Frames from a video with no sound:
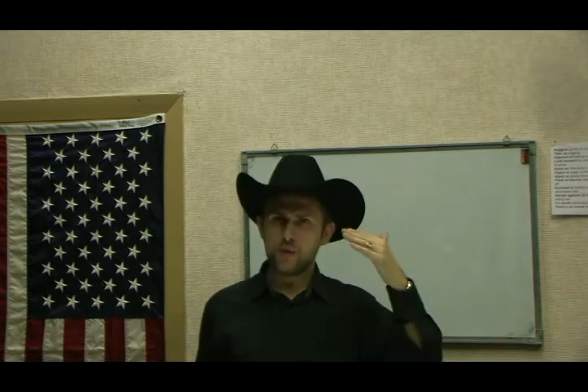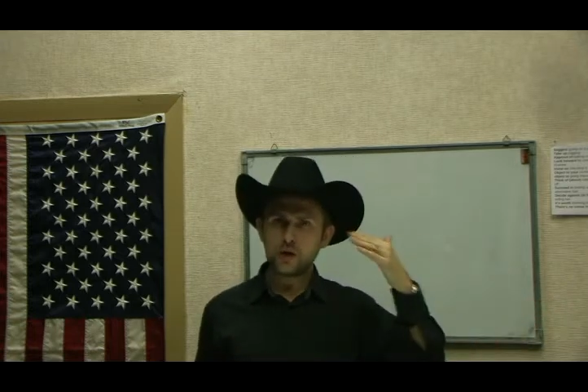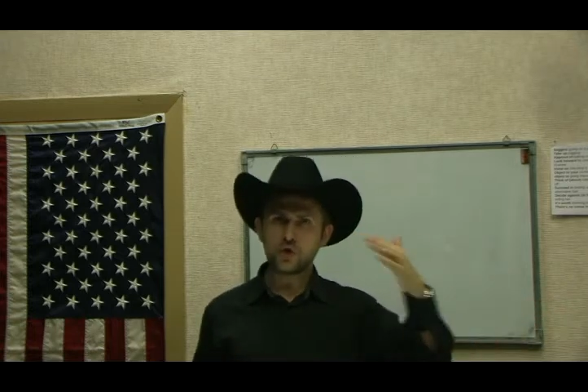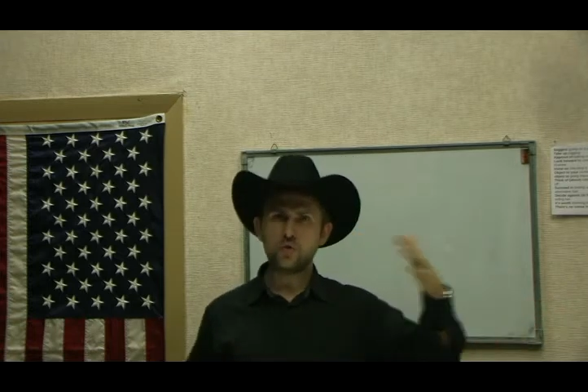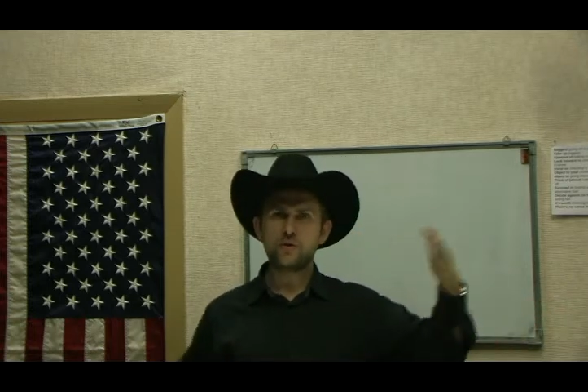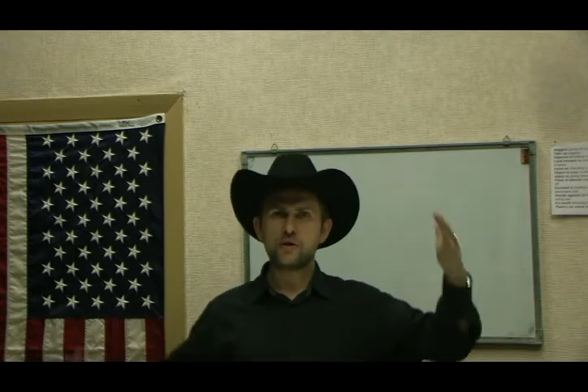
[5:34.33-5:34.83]

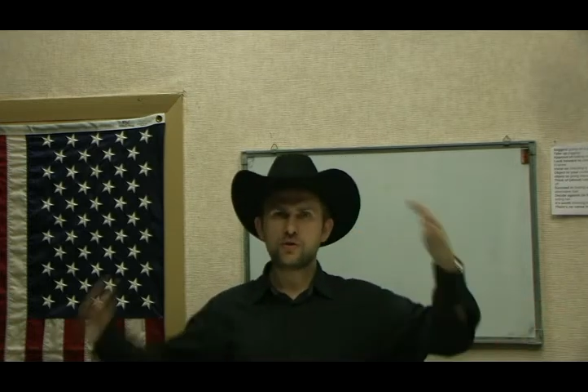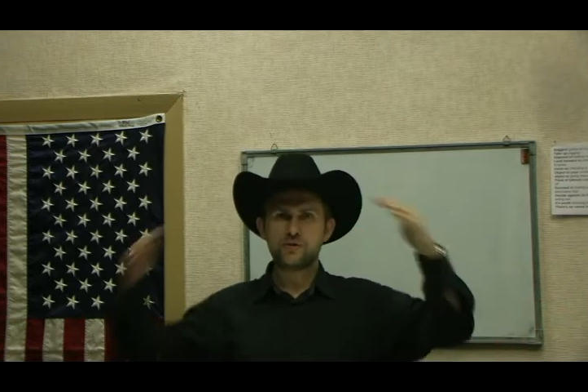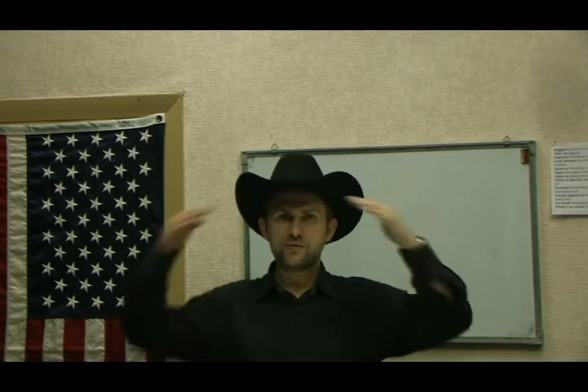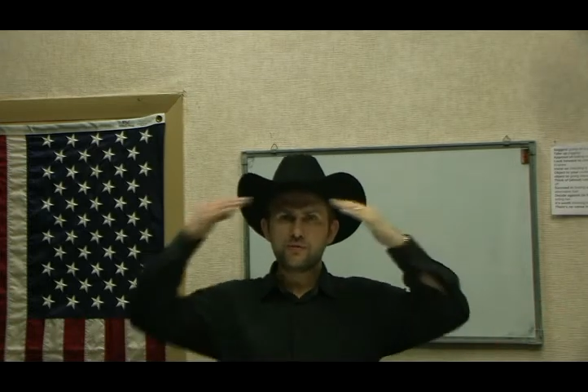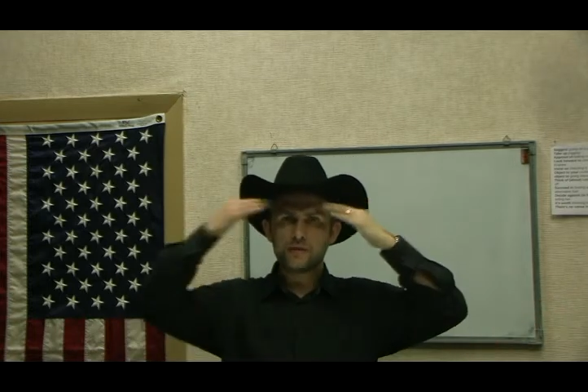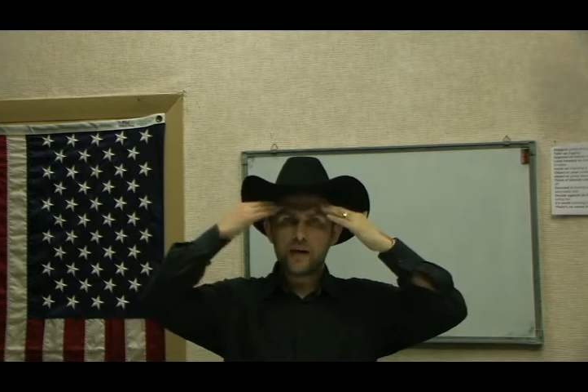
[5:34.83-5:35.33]
just to make
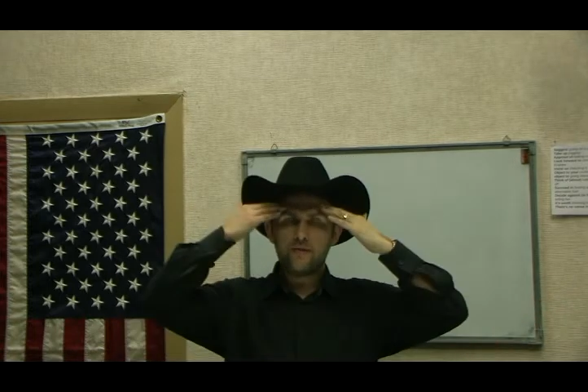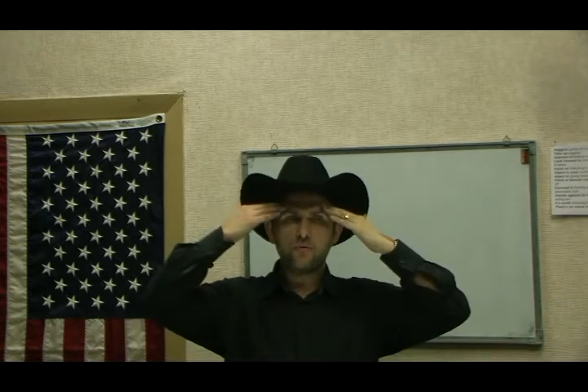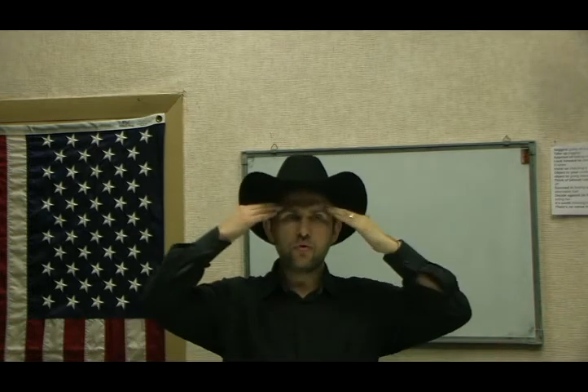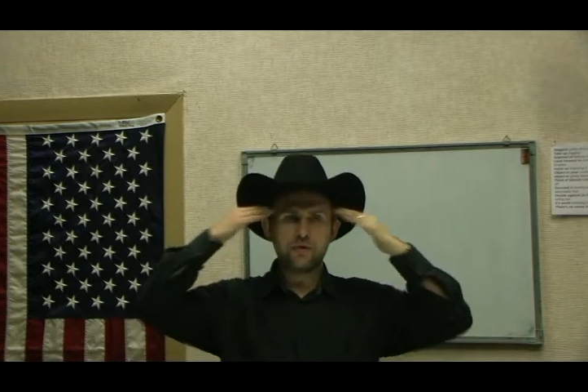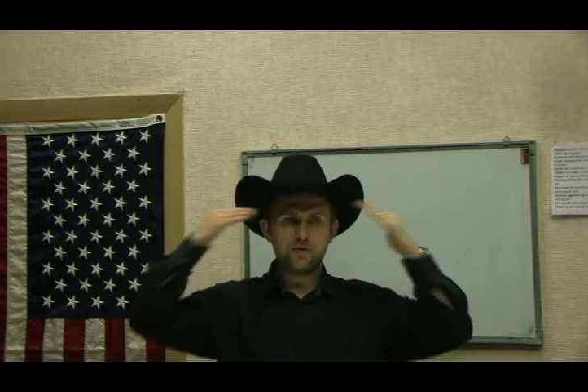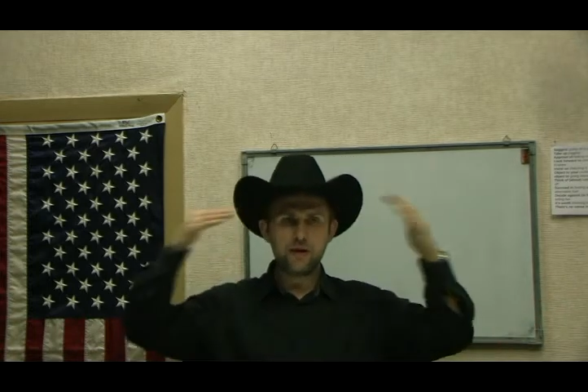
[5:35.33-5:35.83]
sure that your
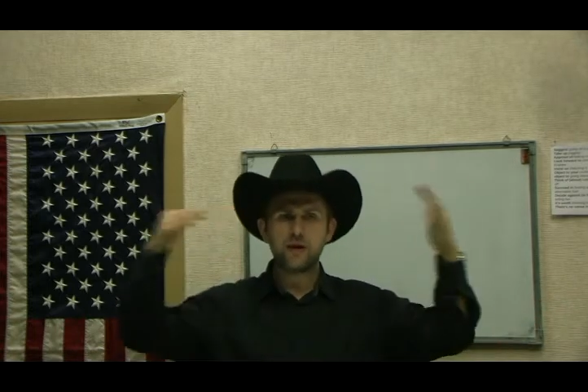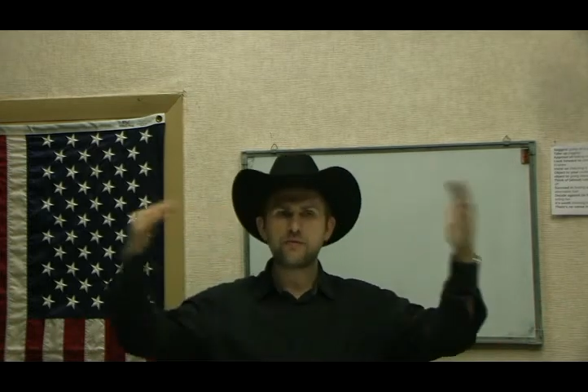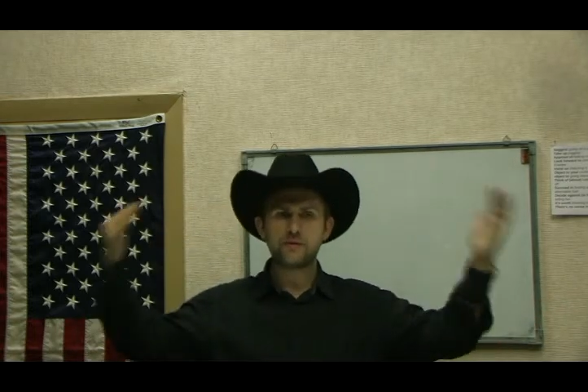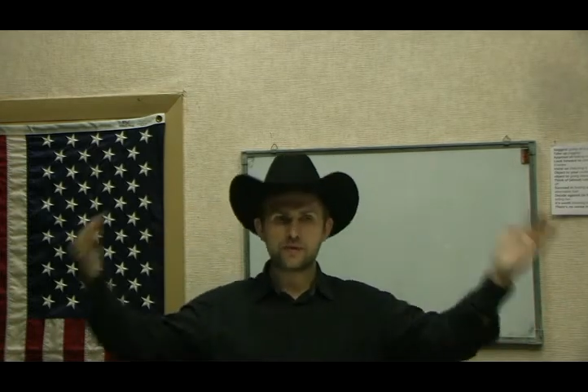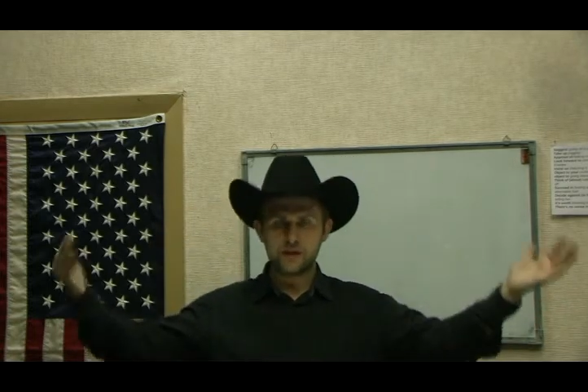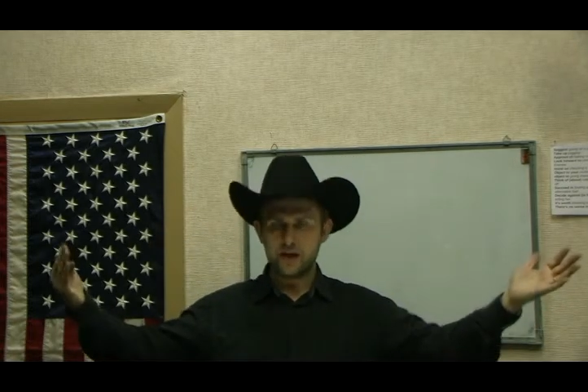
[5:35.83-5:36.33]
students have
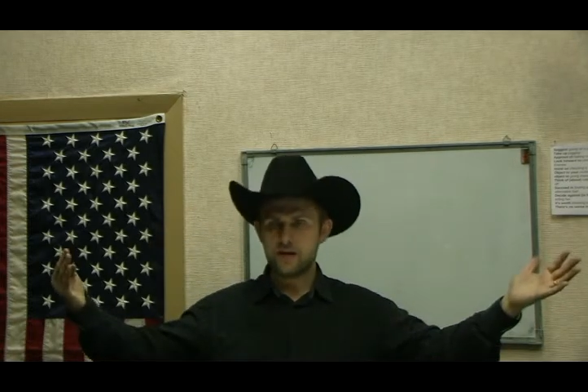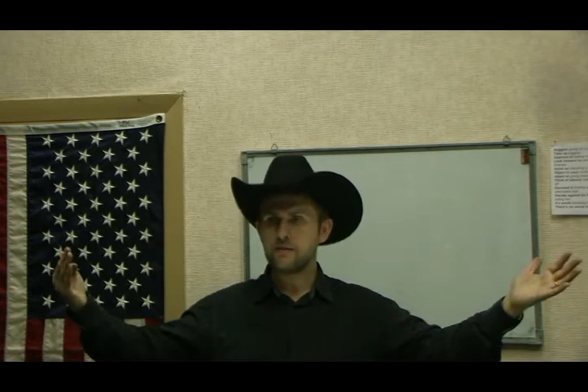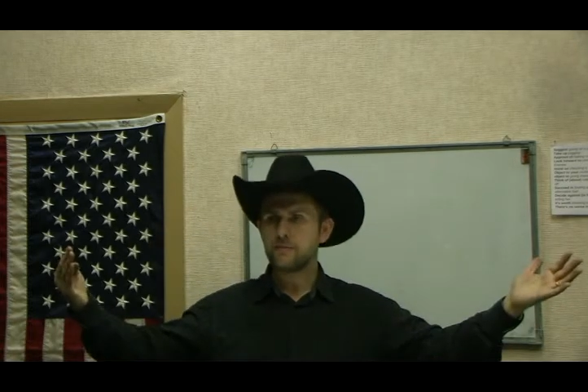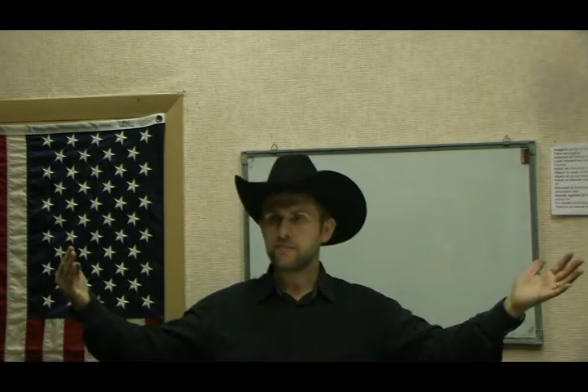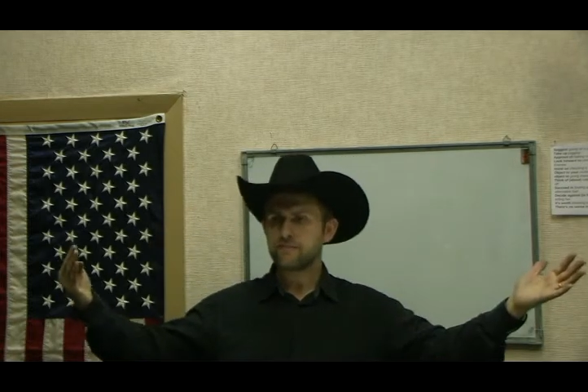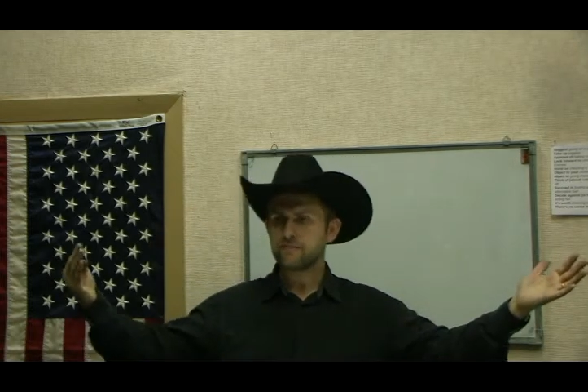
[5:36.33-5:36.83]
order, they
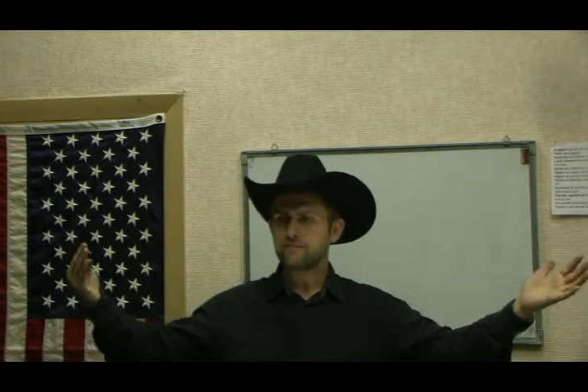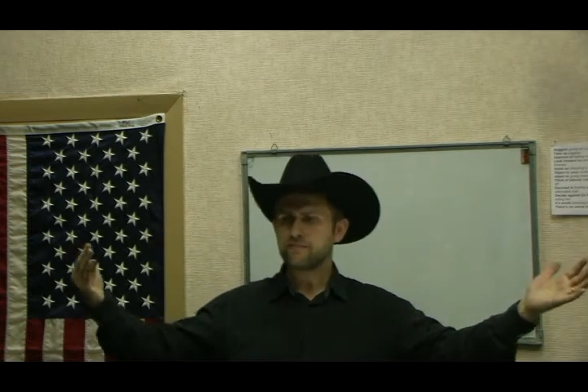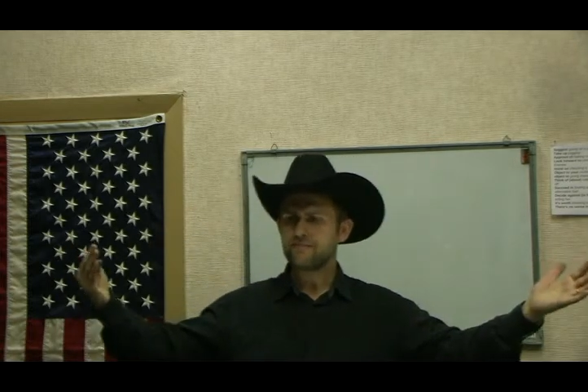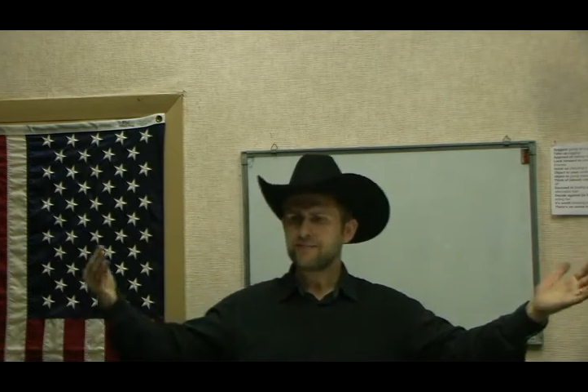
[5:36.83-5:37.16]
understand,